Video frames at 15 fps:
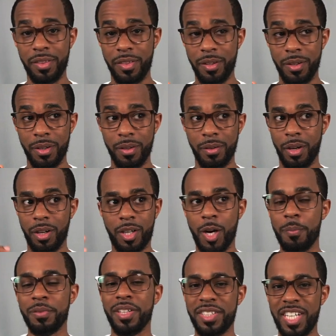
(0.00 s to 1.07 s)
the a
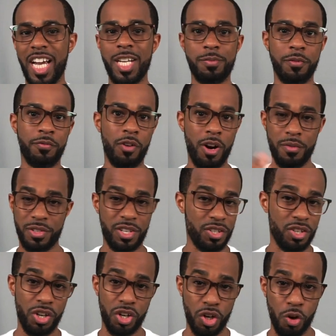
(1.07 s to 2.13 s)
couple of days before I was just
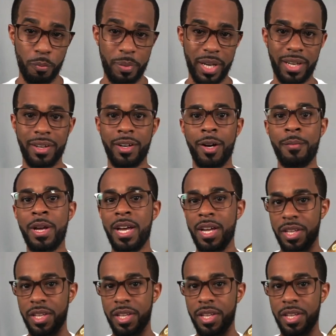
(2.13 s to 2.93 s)
gonna go pick it up,